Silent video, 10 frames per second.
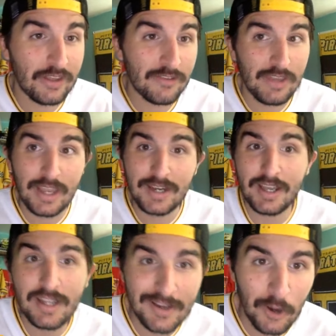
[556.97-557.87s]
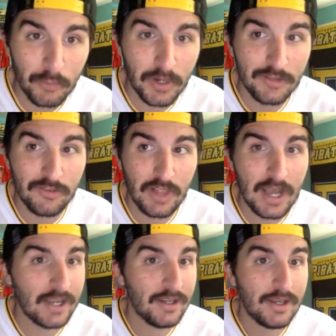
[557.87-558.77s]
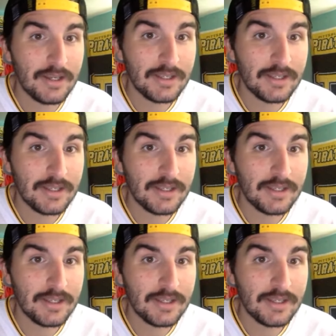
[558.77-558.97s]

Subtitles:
this and hitting home runs a lot?